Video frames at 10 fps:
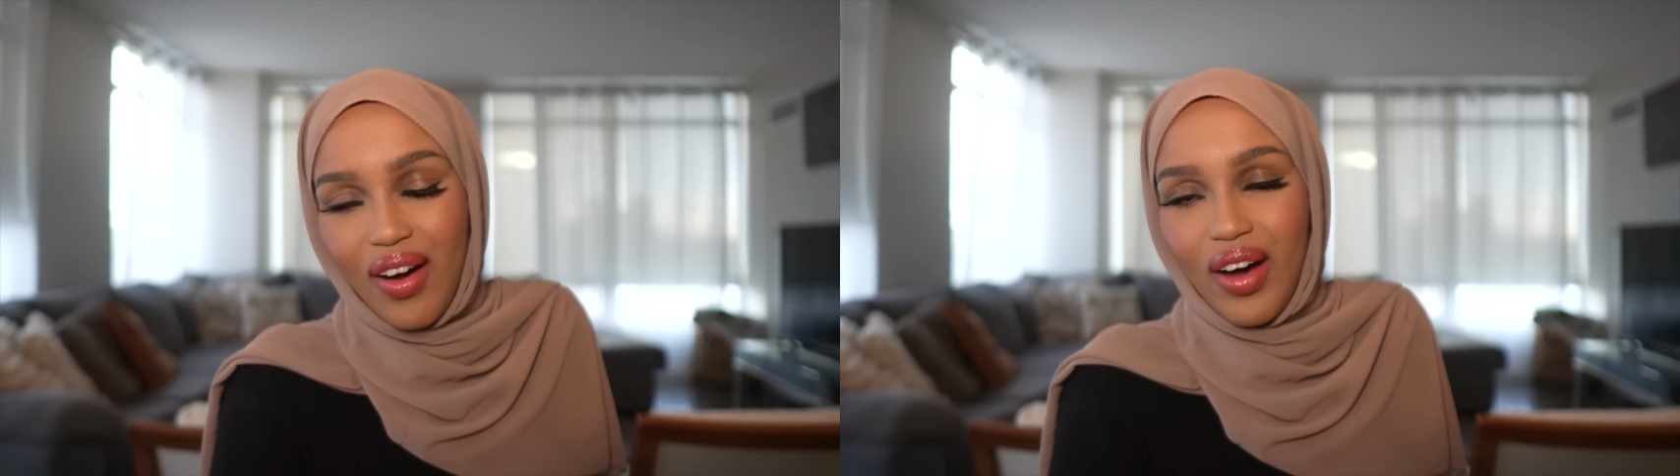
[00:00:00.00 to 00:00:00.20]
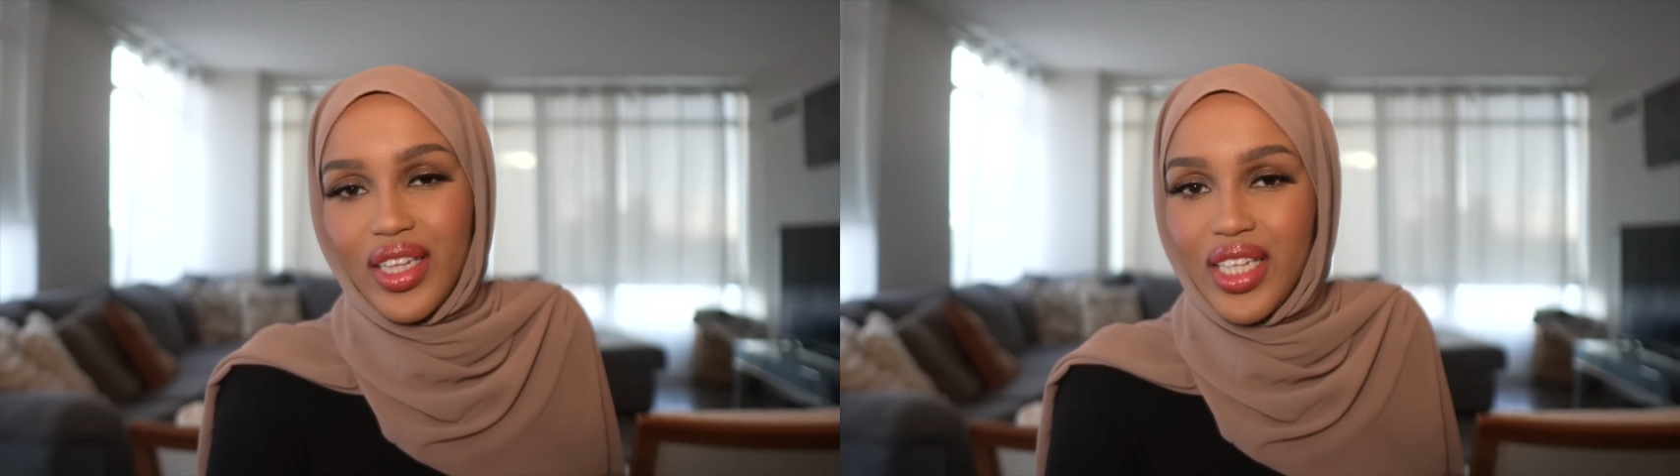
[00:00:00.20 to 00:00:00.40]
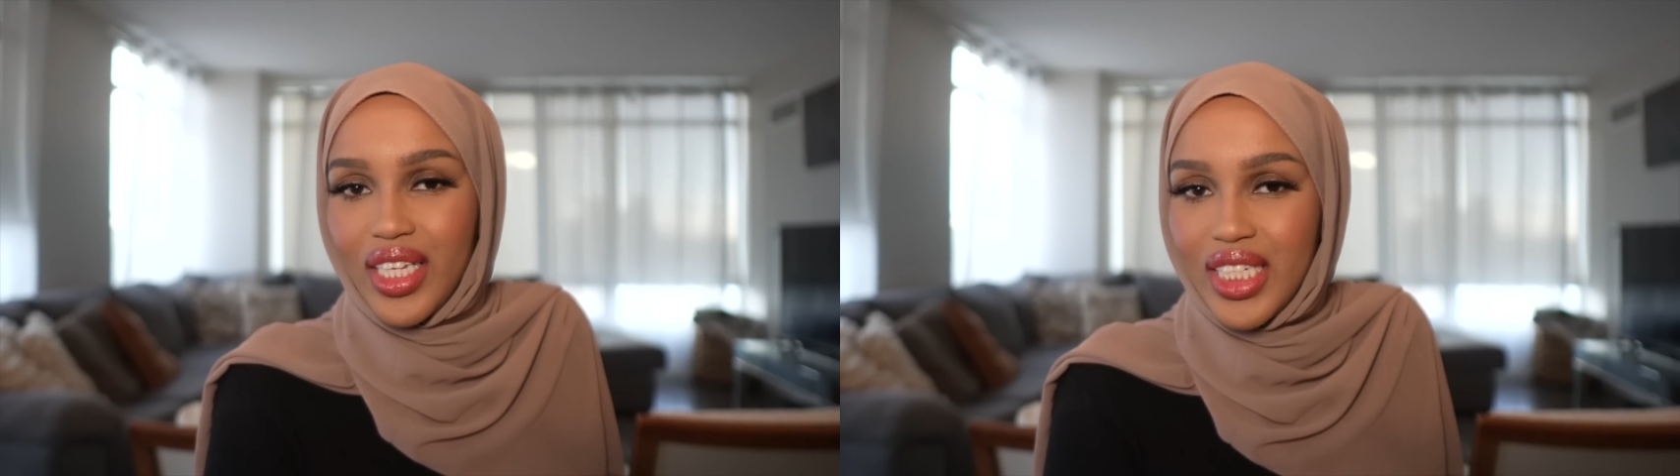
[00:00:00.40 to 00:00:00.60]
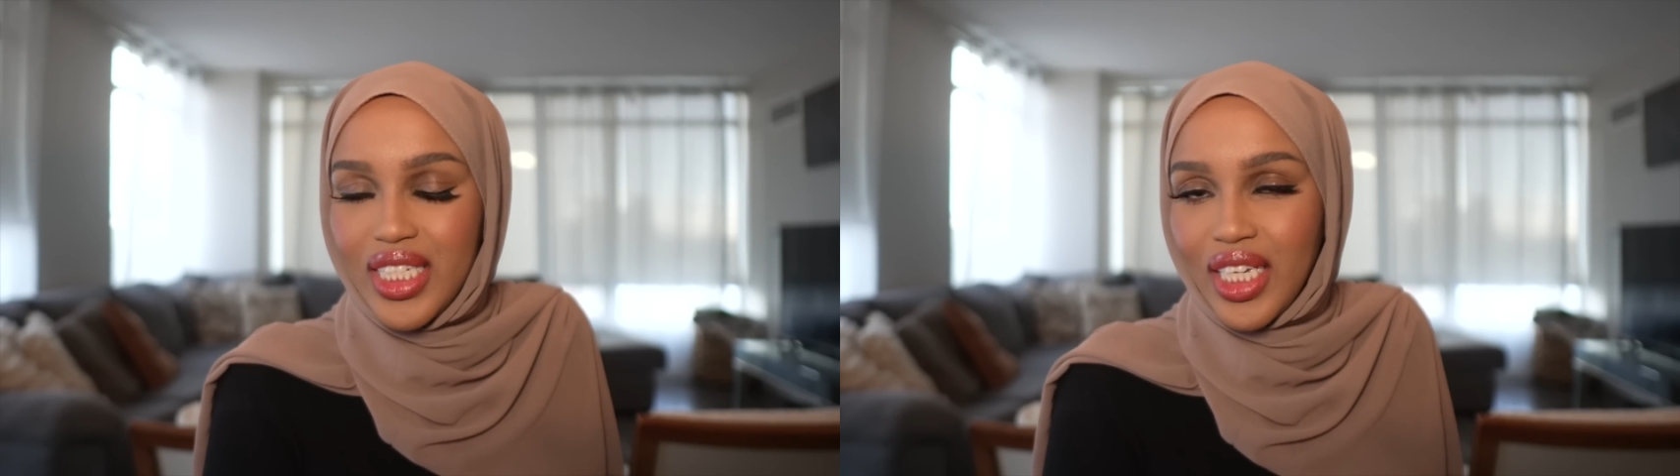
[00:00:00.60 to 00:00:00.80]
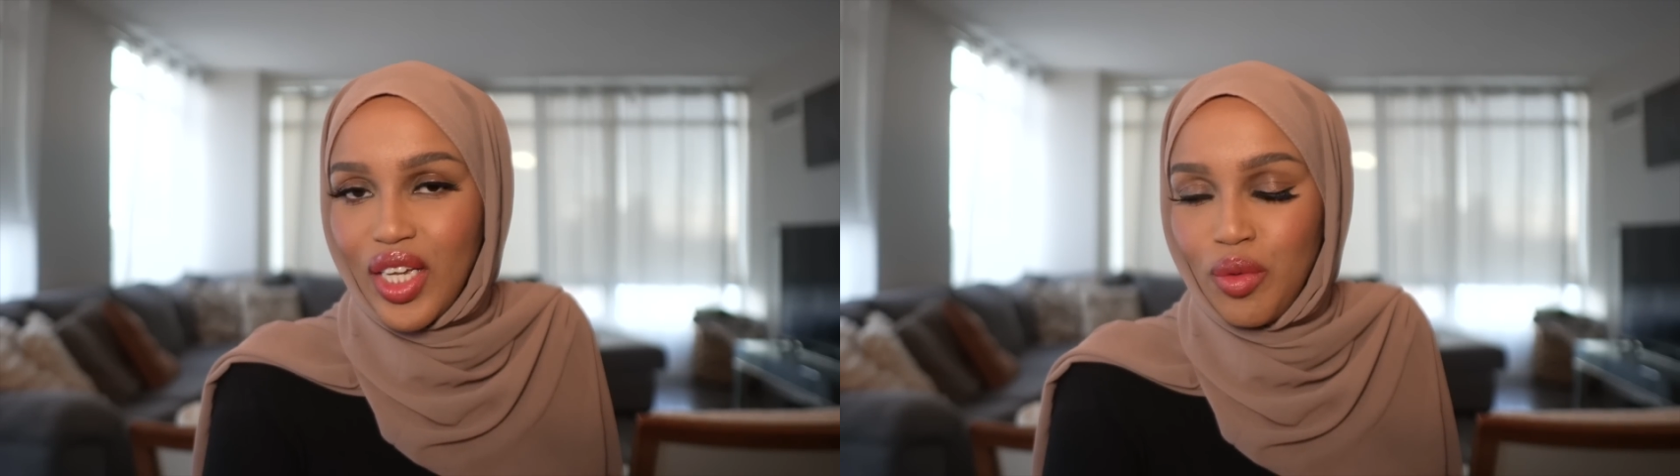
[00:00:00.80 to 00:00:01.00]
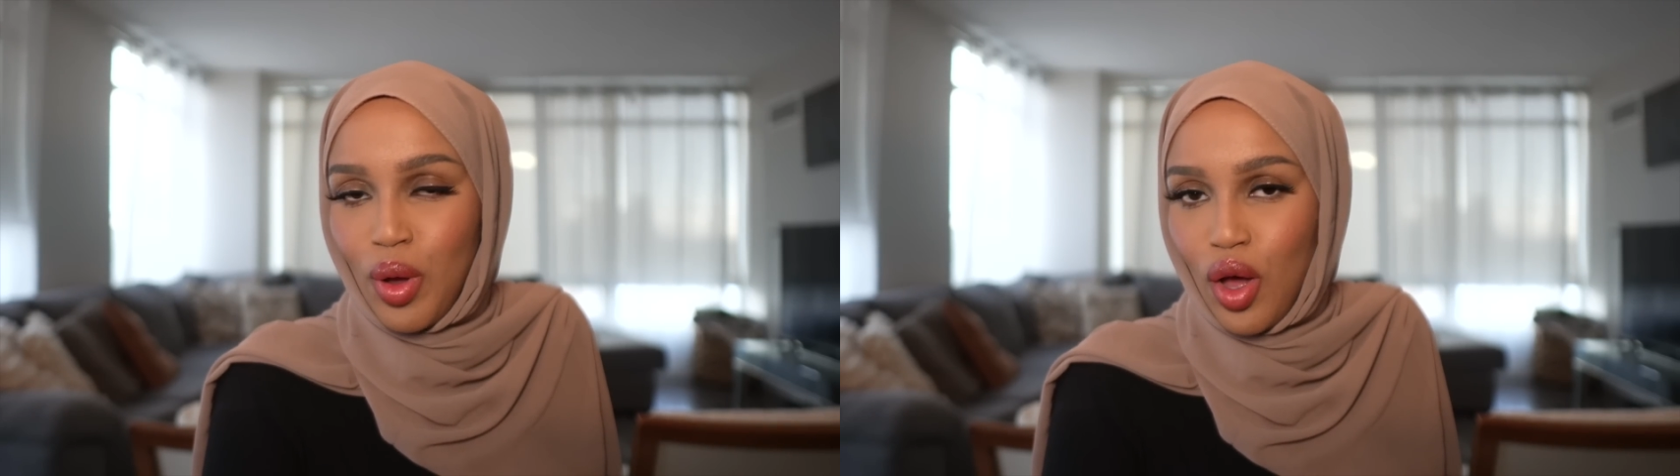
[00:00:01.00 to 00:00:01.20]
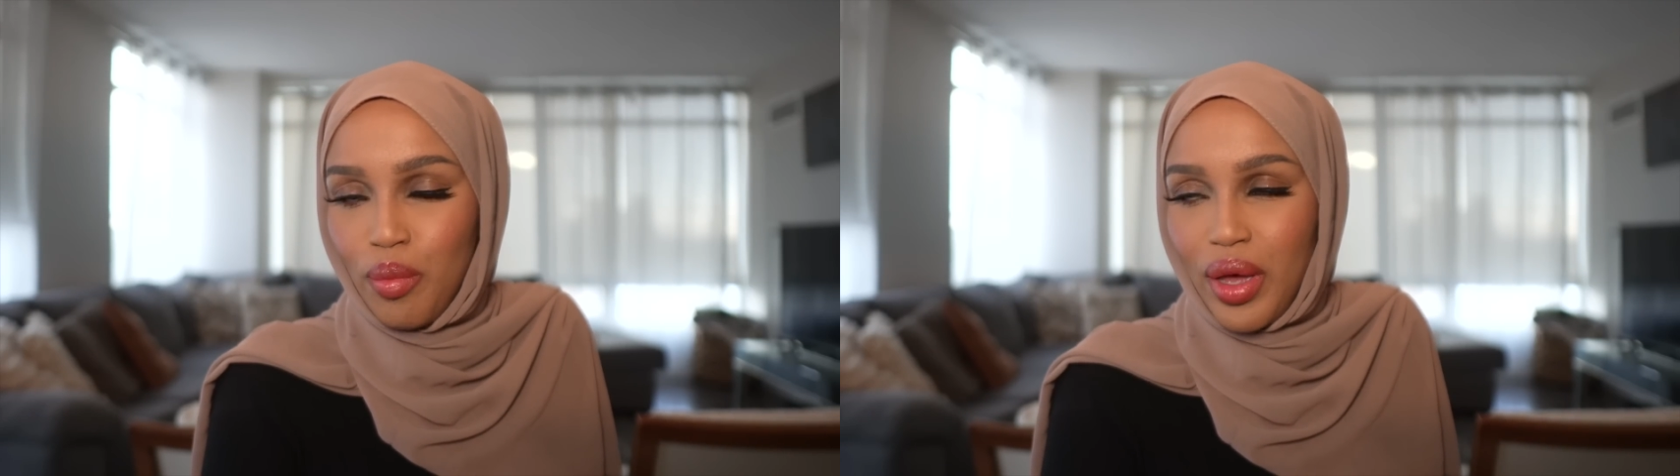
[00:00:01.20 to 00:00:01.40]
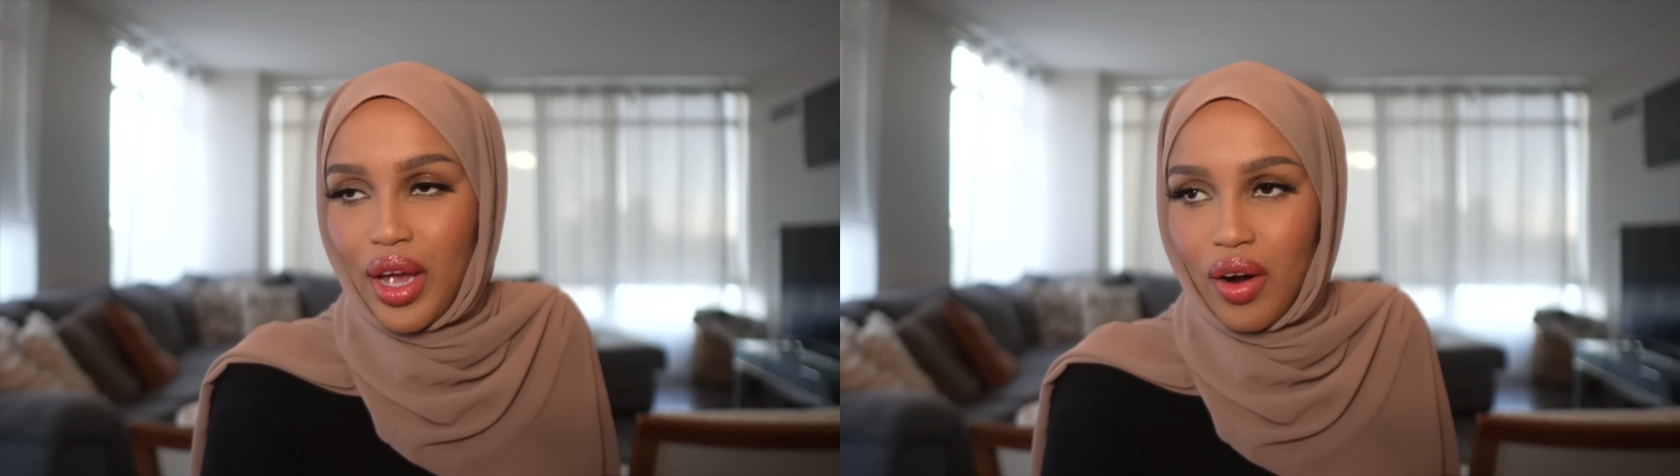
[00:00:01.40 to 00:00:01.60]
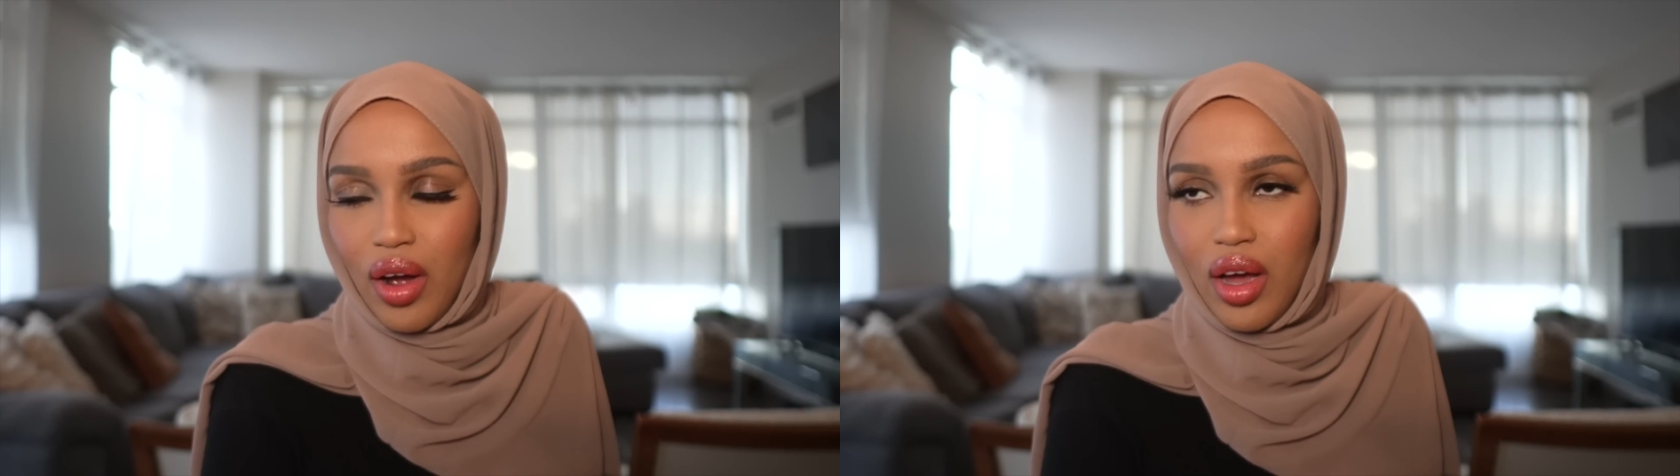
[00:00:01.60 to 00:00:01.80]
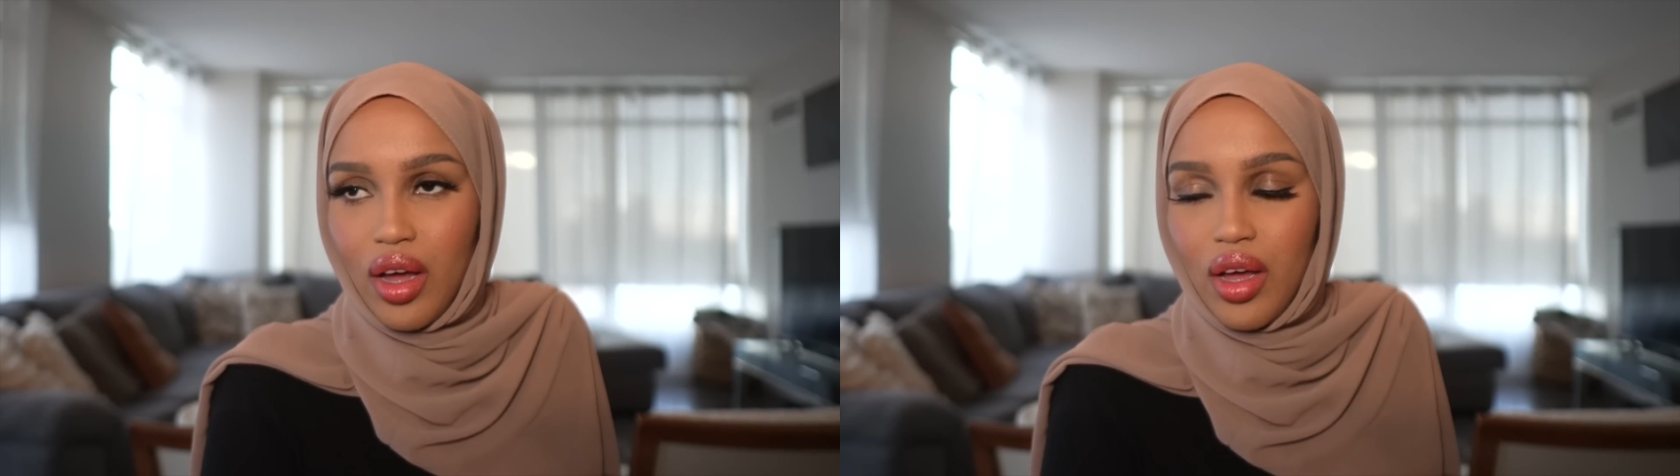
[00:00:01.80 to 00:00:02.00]
on this single mom
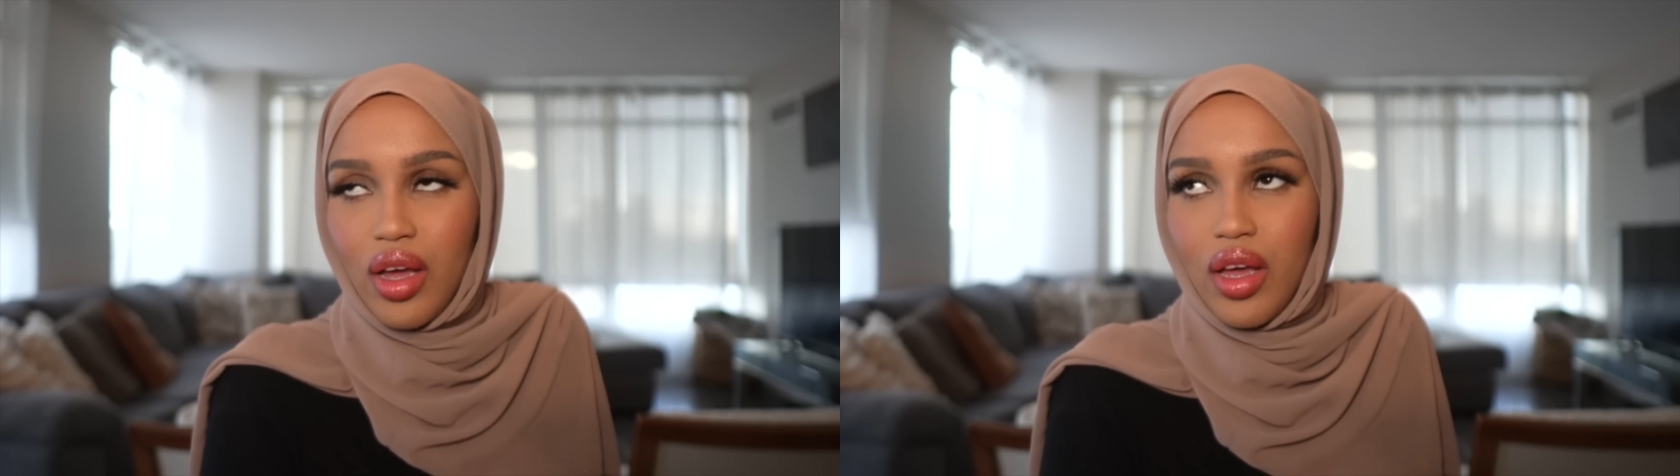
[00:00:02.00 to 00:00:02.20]
era